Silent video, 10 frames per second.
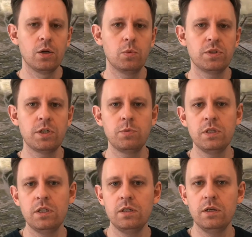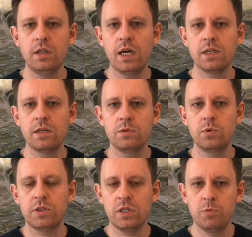What I really like and
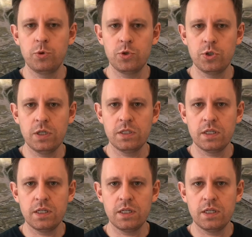what I appreciate